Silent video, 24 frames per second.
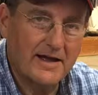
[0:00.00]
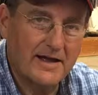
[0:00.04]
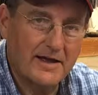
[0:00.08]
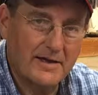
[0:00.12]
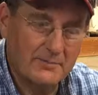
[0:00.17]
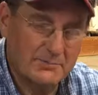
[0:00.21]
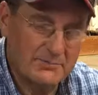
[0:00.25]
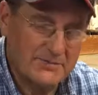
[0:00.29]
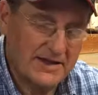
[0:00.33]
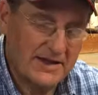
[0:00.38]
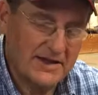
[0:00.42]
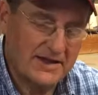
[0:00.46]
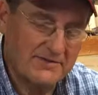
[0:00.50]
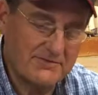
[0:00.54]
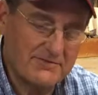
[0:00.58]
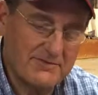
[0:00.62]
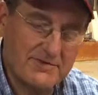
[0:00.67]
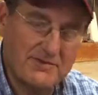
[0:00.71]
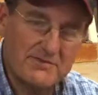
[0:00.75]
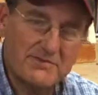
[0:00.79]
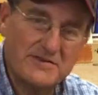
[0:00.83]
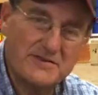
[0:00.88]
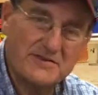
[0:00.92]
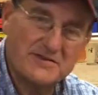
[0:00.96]
Hi, I'm Dave
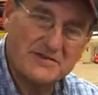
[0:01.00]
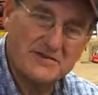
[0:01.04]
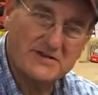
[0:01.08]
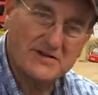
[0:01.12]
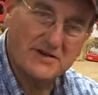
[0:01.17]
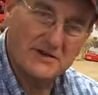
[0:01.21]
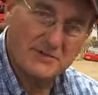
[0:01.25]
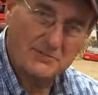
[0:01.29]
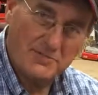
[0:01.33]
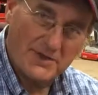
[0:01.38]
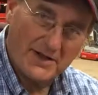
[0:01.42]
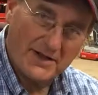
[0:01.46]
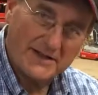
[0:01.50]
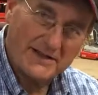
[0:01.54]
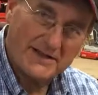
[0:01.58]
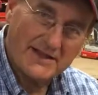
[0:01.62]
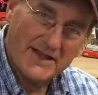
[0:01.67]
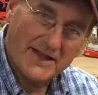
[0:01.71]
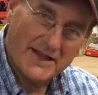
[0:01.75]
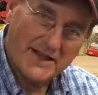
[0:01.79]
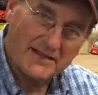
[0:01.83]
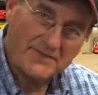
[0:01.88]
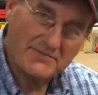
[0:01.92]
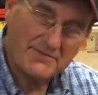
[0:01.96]
of Engineered by
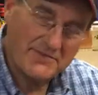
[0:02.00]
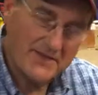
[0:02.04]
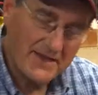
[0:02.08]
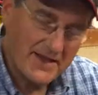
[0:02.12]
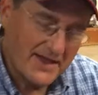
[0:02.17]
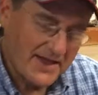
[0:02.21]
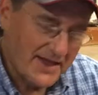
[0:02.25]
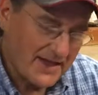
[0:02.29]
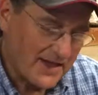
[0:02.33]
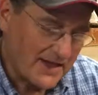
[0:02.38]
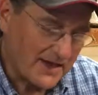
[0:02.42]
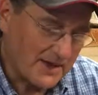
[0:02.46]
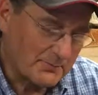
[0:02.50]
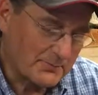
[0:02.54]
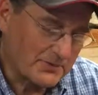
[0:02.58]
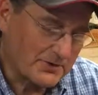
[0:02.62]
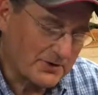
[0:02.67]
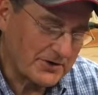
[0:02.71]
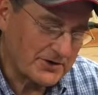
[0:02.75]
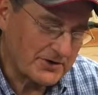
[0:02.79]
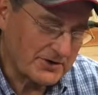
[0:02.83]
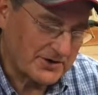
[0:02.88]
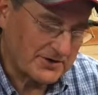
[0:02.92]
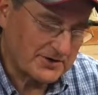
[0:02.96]
Dave, and I'm
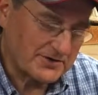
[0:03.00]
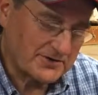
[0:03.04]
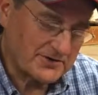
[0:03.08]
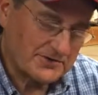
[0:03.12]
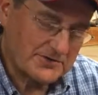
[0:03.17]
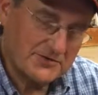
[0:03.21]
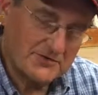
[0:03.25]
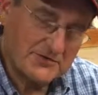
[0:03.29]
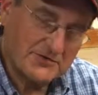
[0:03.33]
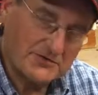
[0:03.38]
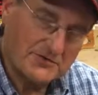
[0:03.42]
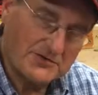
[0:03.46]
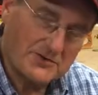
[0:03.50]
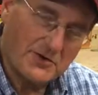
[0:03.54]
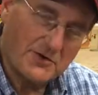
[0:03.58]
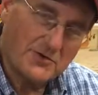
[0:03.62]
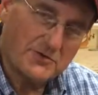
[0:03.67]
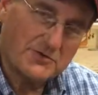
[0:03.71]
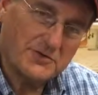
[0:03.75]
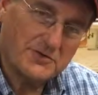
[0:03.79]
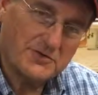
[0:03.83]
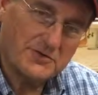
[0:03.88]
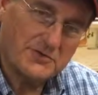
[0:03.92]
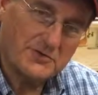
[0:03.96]
going to show
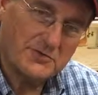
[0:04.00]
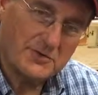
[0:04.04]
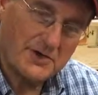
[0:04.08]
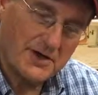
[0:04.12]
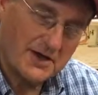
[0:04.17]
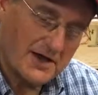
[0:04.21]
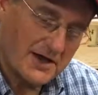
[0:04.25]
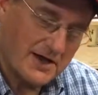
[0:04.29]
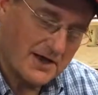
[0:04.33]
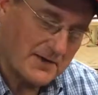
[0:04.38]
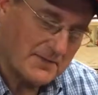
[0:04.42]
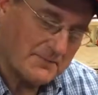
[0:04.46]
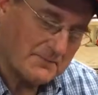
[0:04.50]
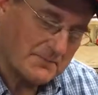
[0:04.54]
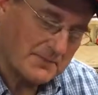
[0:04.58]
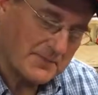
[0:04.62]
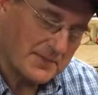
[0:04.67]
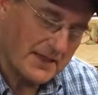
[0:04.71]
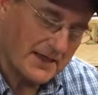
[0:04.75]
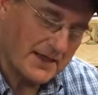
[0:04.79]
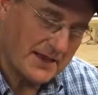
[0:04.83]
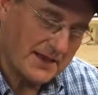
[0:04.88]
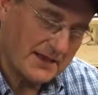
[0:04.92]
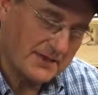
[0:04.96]
you
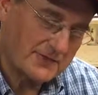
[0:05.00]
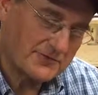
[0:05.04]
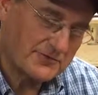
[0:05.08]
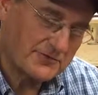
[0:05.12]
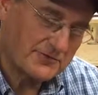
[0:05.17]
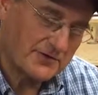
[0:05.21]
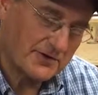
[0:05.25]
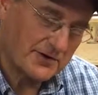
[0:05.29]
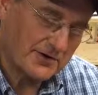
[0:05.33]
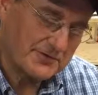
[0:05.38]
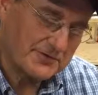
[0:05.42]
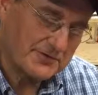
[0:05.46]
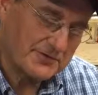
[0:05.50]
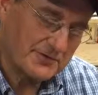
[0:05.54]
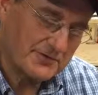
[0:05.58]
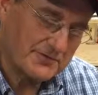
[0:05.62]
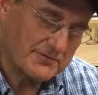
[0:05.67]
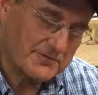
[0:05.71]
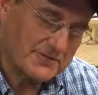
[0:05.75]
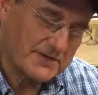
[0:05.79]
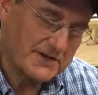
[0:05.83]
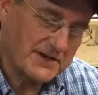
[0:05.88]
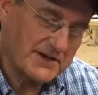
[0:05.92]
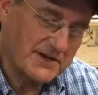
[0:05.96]
an instructional
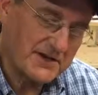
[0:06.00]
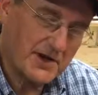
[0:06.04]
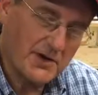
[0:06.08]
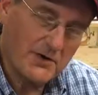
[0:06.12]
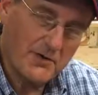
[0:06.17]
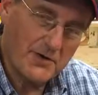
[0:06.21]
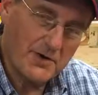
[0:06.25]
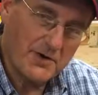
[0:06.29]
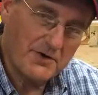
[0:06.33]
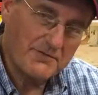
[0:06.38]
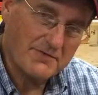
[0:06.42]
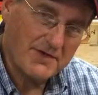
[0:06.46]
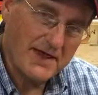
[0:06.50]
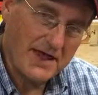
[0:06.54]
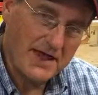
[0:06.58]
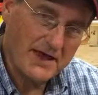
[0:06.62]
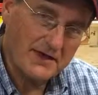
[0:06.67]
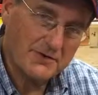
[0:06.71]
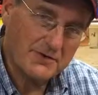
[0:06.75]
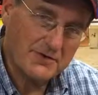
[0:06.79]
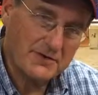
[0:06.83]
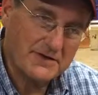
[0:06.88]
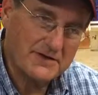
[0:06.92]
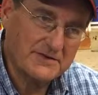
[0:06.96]
video of
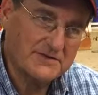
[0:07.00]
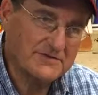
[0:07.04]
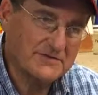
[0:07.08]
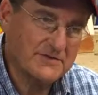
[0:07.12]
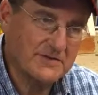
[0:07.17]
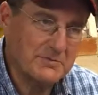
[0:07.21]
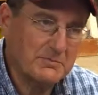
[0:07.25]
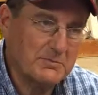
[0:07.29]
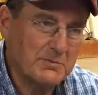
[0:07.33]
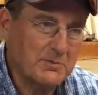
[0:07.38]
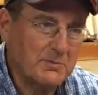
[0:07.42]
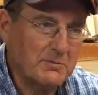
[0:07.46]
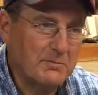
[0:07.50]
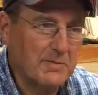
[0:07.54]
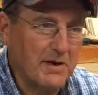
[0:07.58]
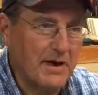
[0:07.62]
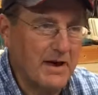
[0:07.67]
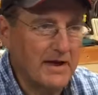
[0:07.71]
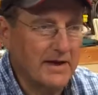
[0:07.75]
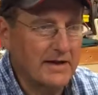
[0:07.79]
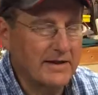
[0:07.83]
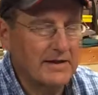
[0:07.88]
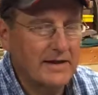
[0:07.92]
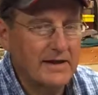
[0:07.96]
how to assemble
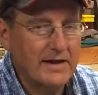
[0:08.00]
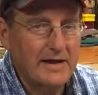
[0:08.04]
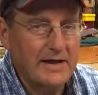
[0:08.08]
my